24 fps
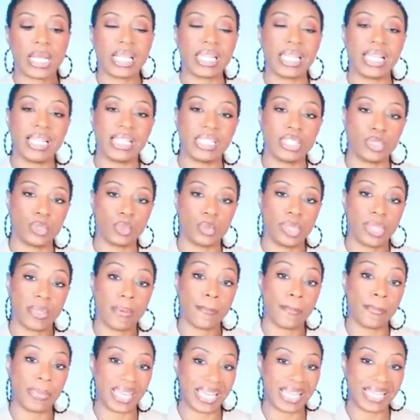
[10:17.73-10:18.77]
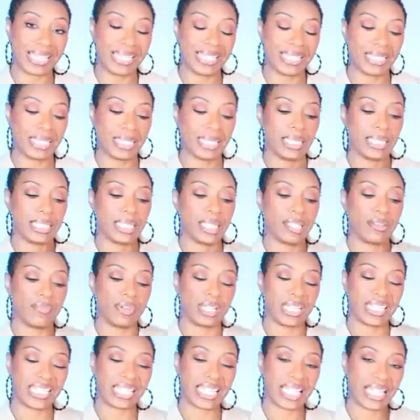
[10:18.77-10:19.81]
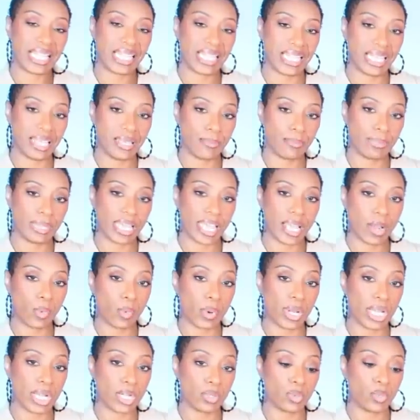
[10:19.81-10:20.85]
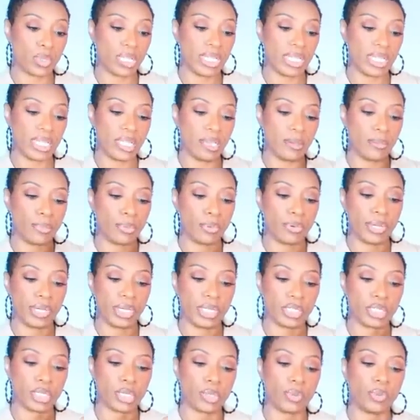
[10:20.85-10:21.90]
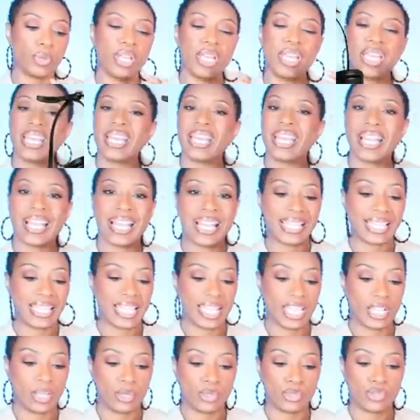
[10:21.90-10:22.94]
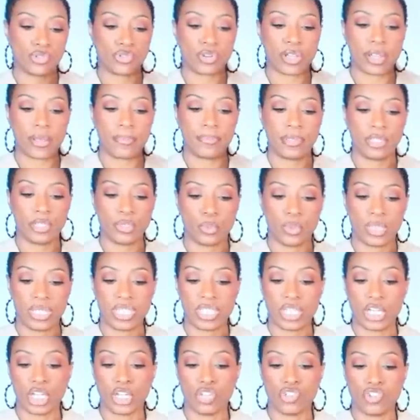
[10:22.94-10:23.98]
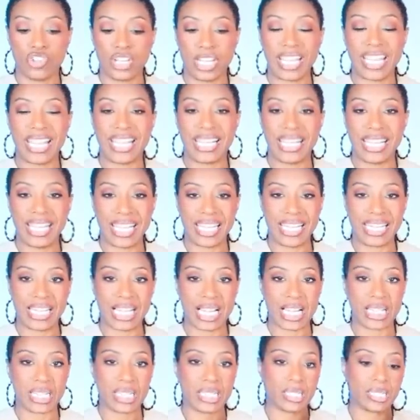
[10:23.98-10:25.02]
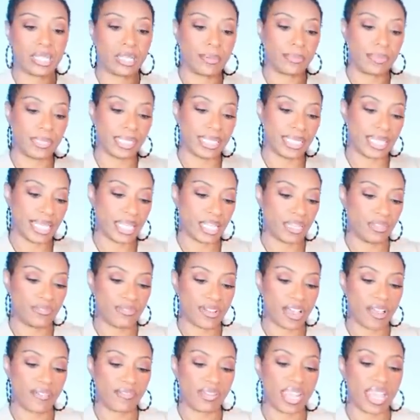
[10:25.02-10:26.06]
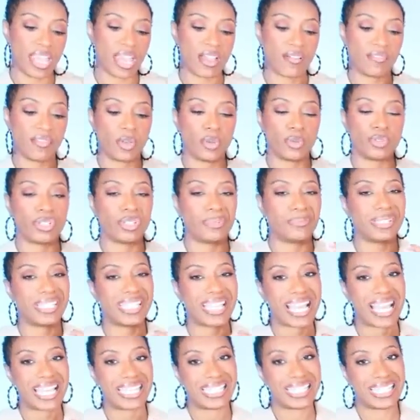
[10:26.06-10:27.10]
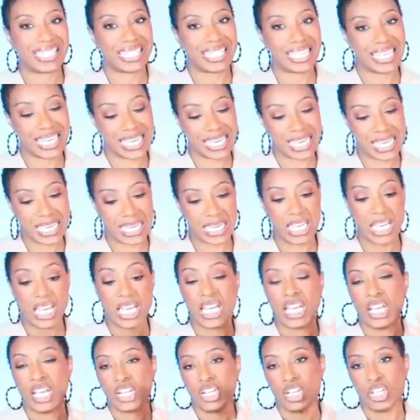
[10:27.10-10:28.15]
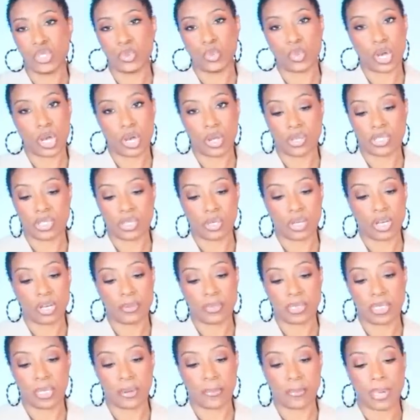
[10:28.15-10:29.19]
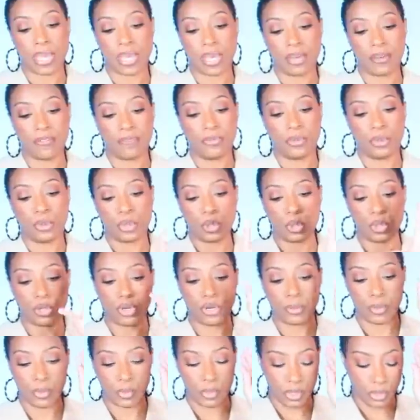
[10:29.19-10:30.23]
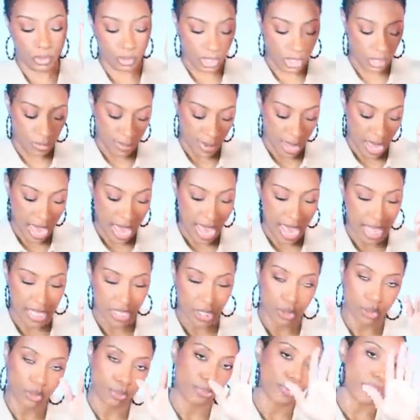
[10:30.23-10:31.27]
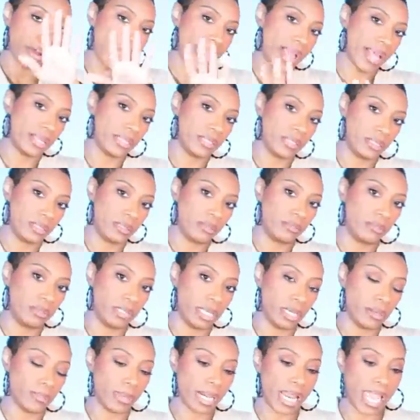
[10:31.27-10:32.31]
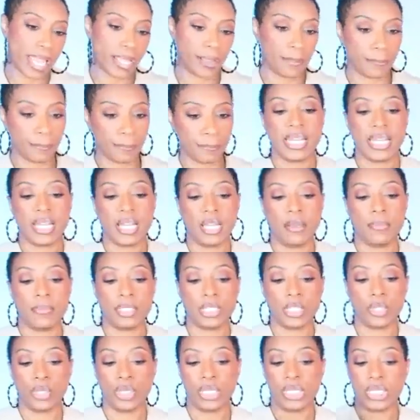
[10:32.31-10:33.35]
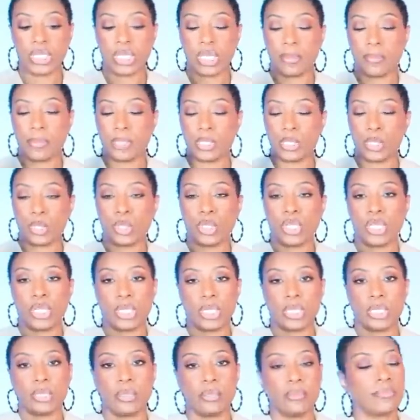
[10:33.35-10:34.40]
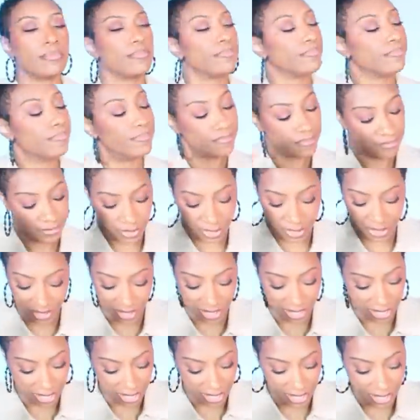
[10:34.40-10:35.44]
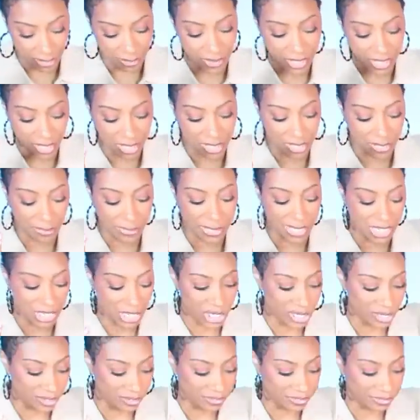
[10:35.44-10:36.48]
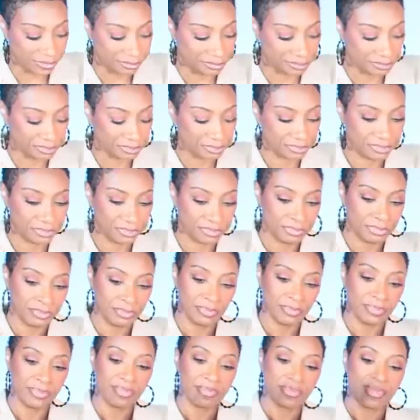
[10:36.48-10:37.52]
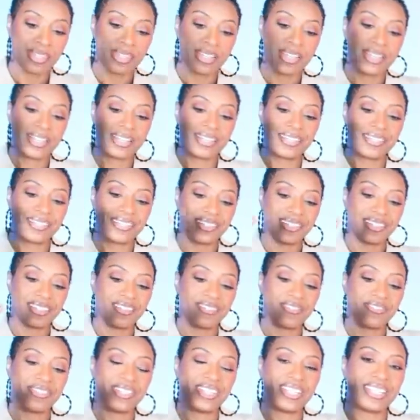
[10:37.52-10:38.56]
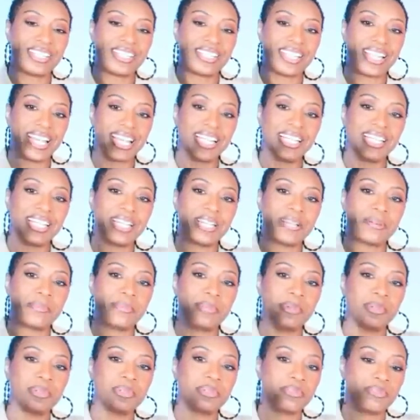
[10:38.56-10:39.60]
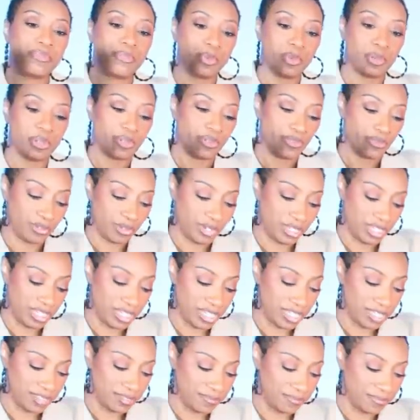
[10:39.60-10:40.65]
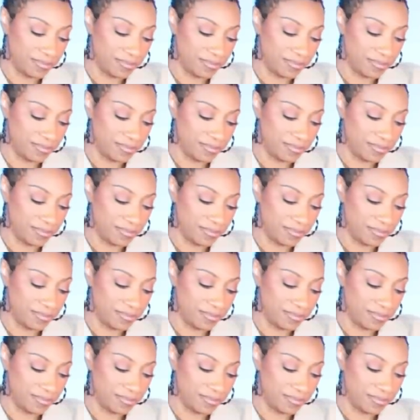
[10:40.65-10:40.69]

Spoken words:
I like this one the best. It's giving us that thin black wedge we need, pointed toe. Got the ankle strap. This one is $188, comes in size 5.5, goes up size 10. This one also comes in a banging fuchsia, girl, but we're gonna keep our eyes on the prize. Look at the black. Now, Amazonian Scamazonian, listen, let me tell you something about Jeff. Jeff is like that abusive boyfriend.